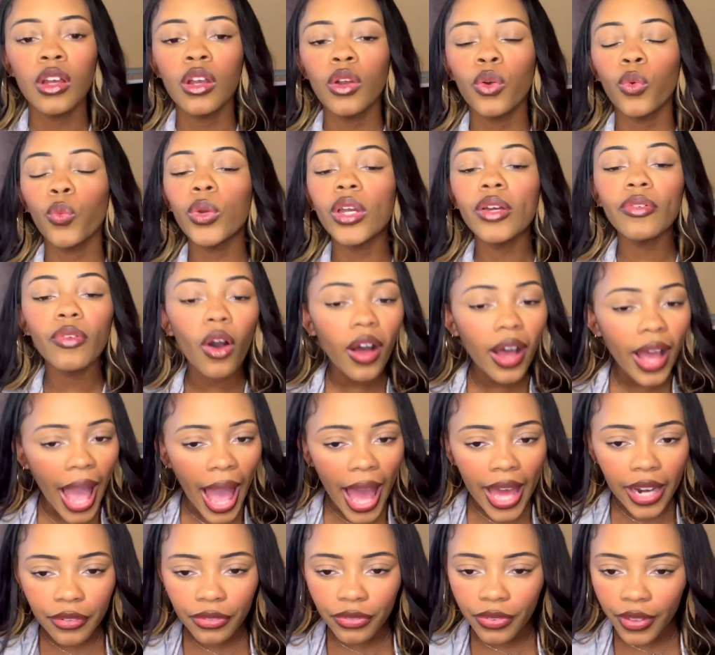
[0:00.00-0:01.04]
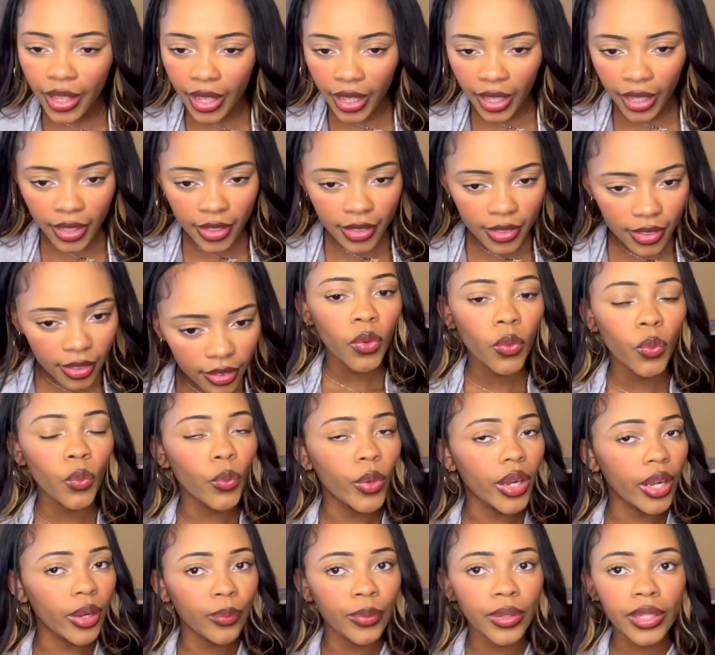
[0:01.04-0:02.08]
We've all had a phase
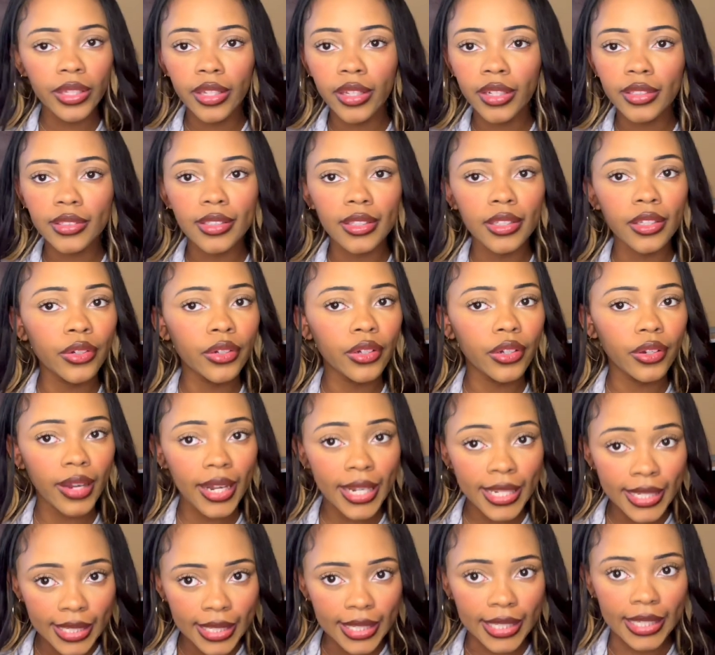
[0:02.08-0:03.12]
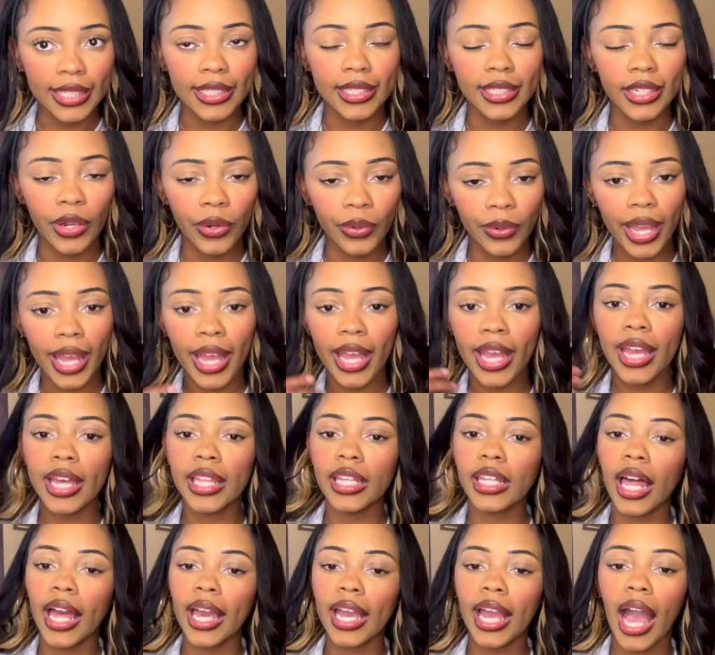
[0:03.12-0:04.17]
where we looked a little crazy, okay?
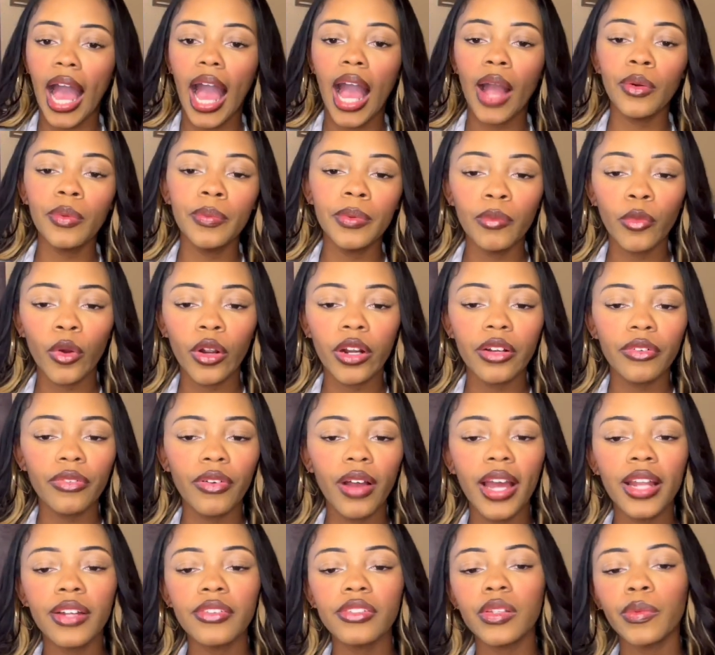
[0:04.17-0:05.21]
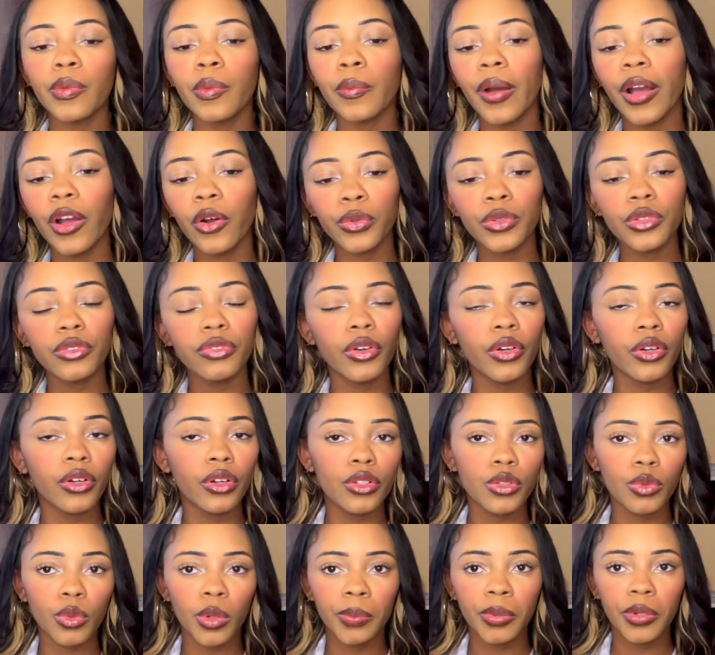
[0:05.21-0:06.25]
Like I would be mortified if some of my old
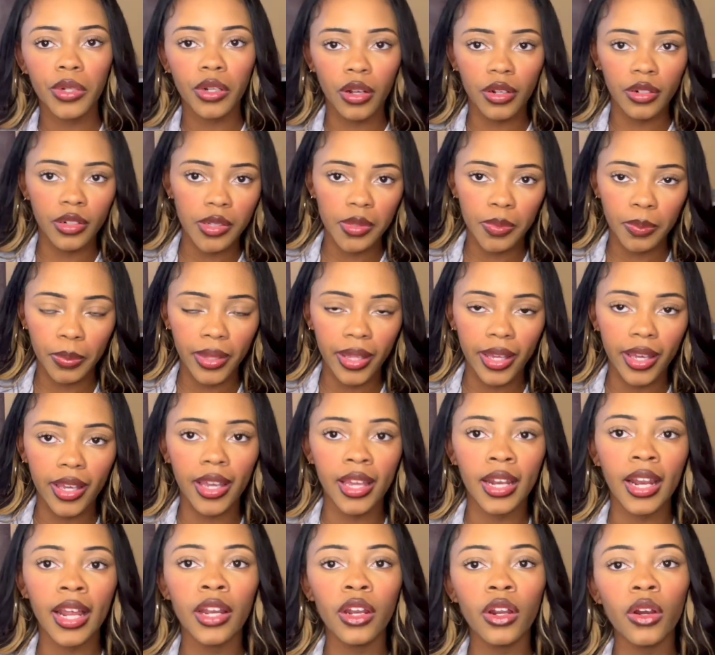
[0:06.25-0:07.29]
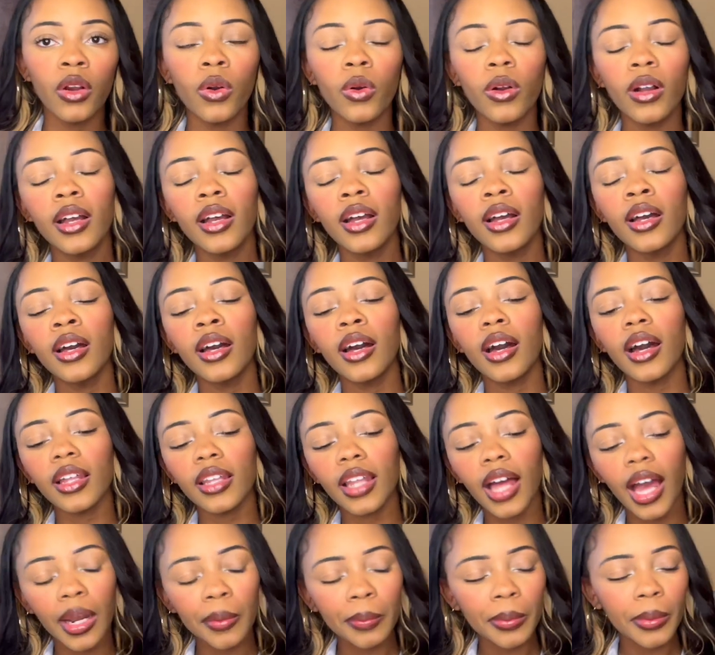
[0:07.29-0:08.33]
photos were put on display. And I know a
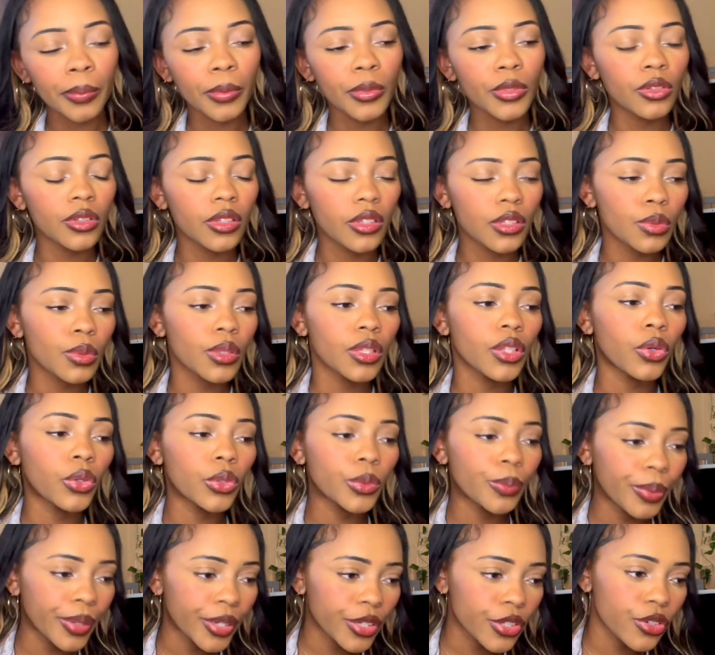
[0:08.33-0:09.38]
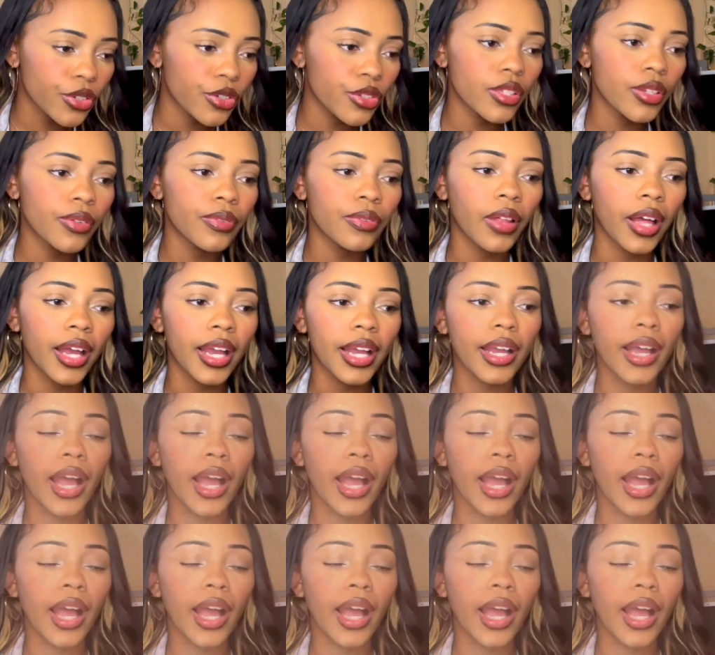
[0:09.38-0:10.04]
lot of people do this with old pictures of like